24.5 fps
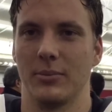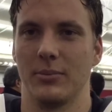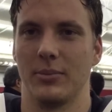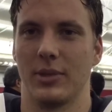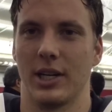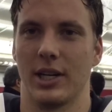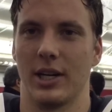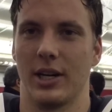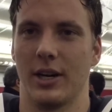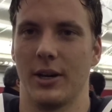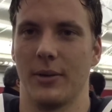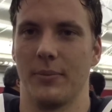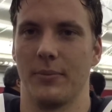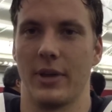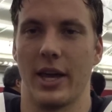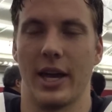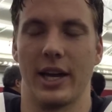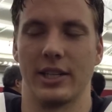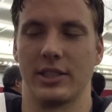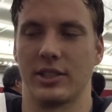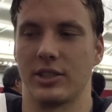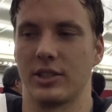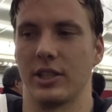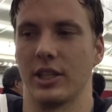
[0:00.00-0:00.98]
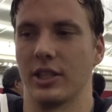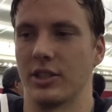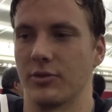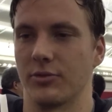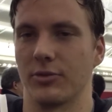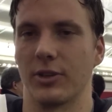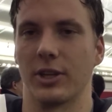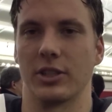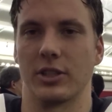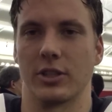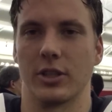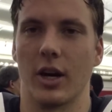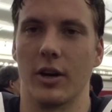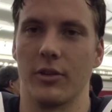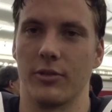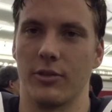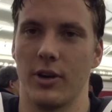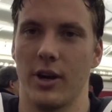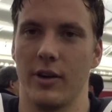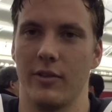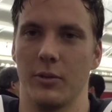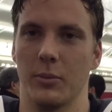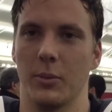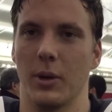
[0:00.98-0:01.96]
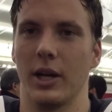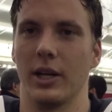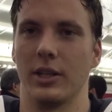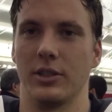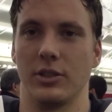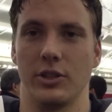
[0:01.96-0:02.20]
But it's a fresh start for everybody.